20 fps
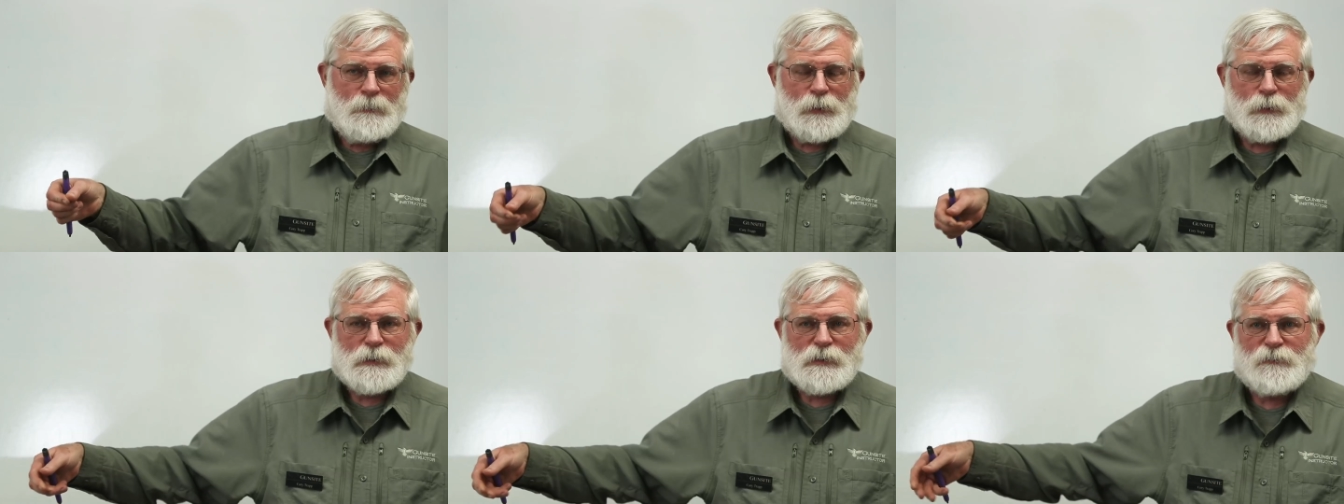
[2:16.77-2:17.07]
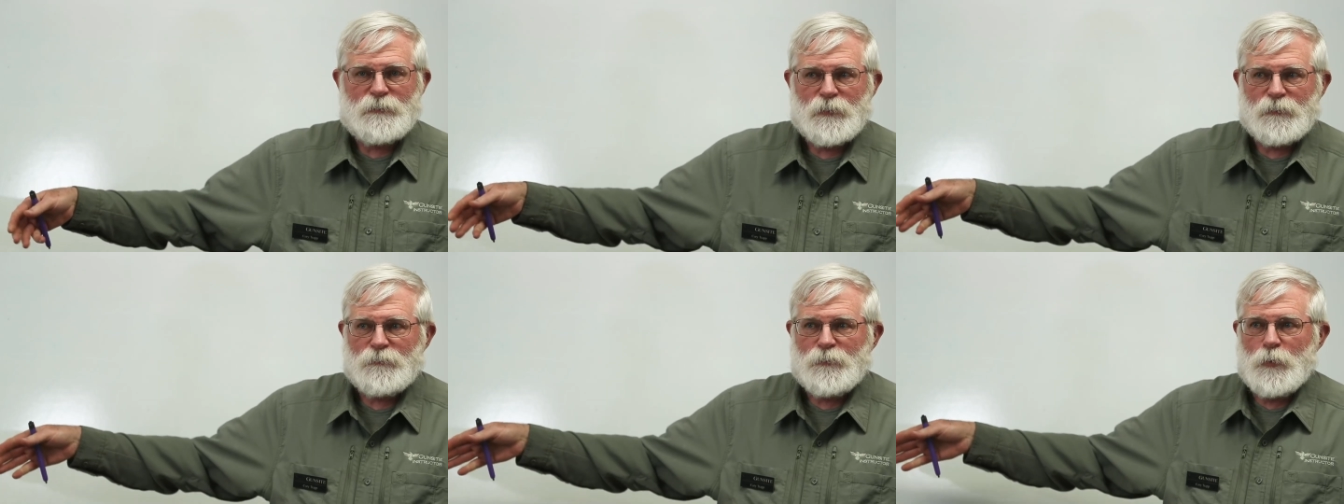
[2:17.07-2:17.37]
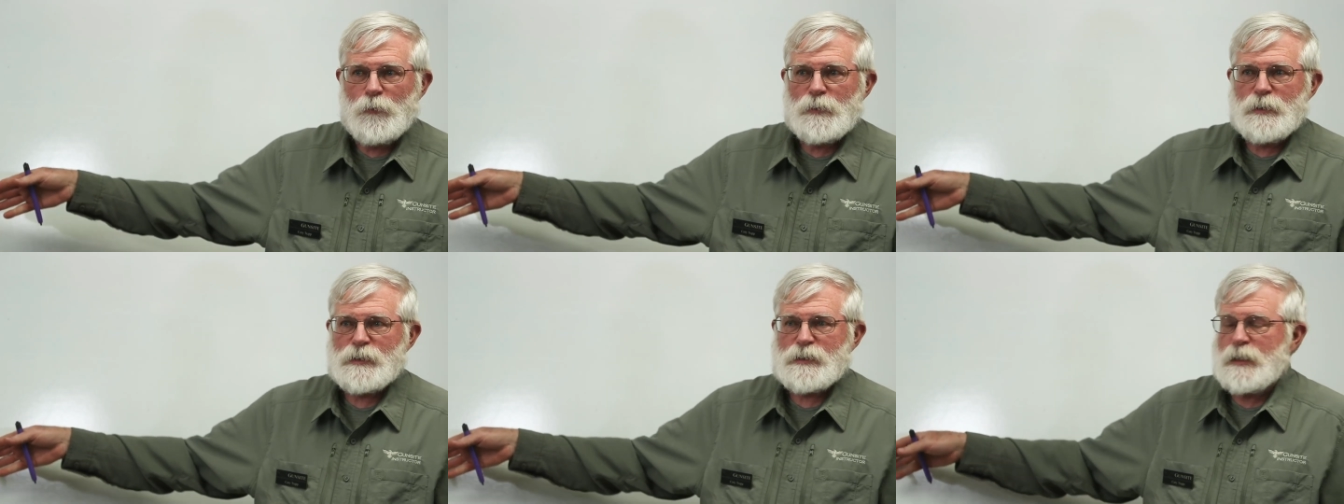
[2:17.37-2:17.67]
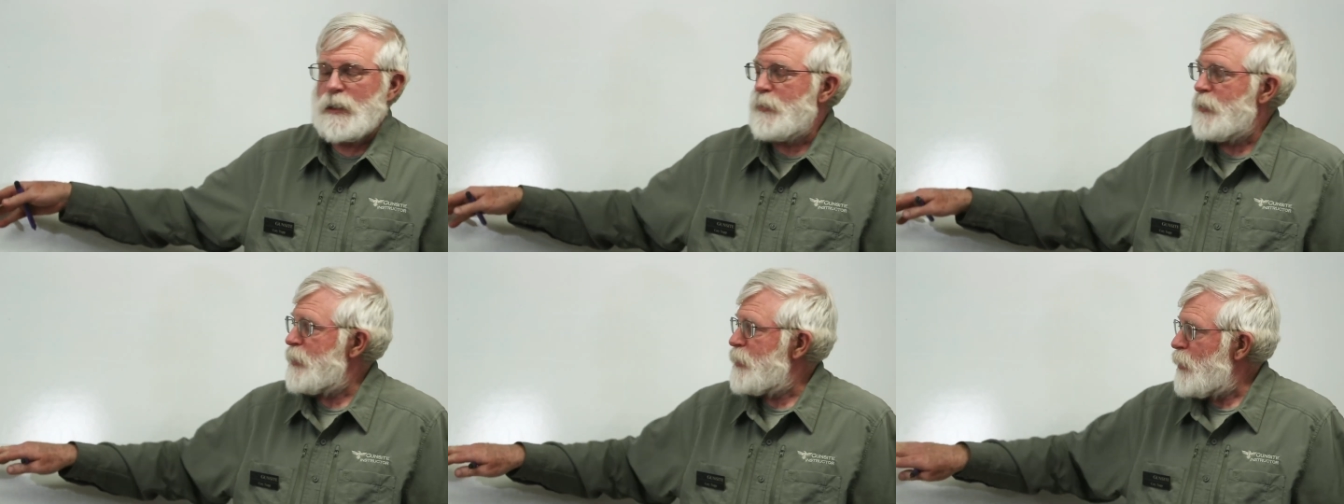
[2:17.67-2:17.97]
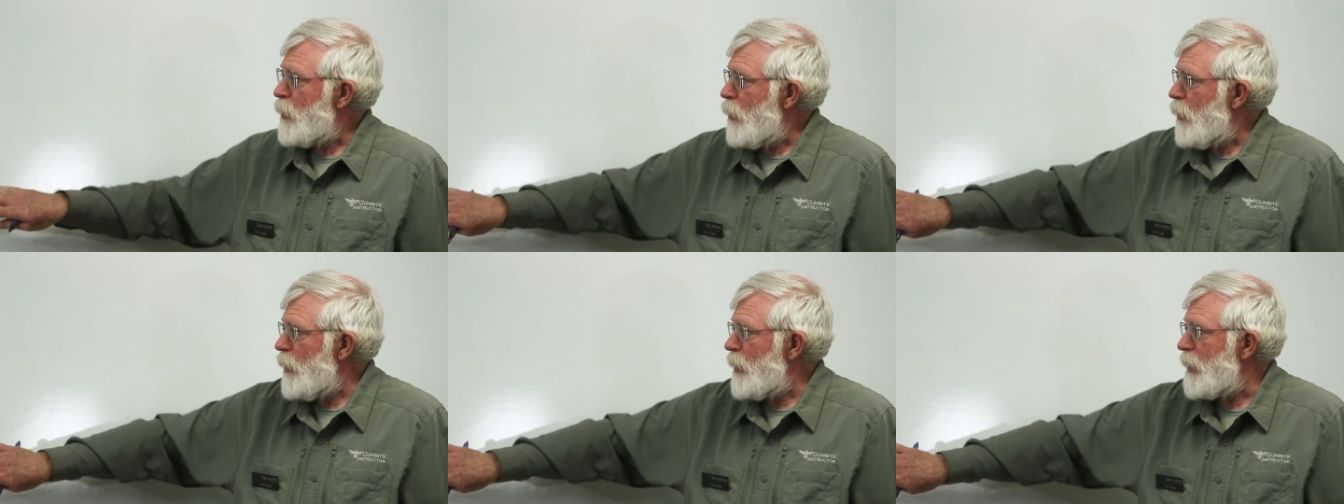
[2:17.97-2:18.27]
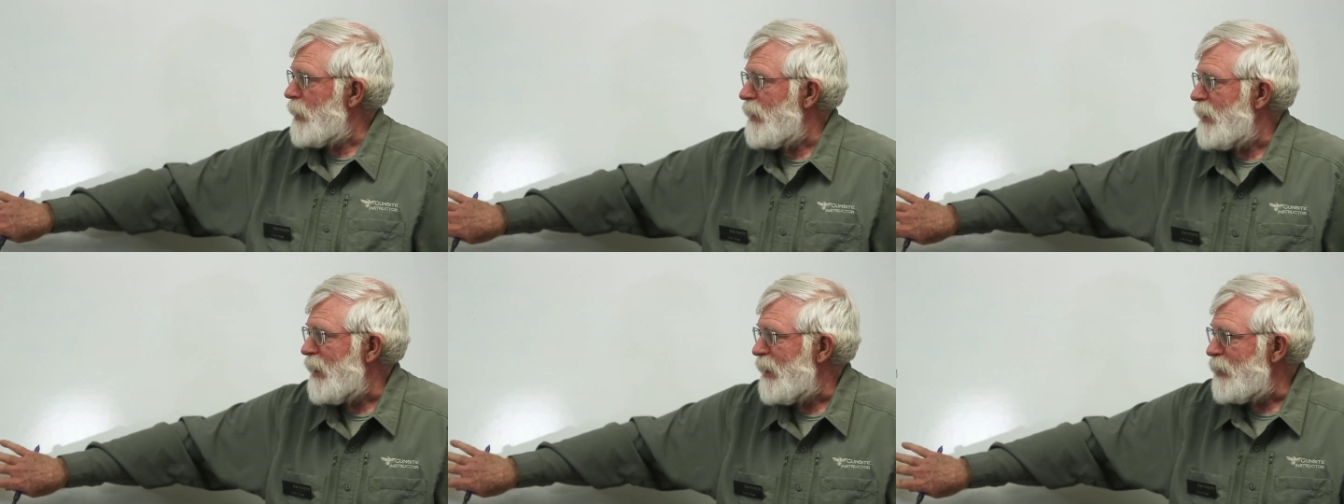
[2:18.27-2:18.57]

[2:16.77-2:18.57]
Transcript: Because if you're focused on the target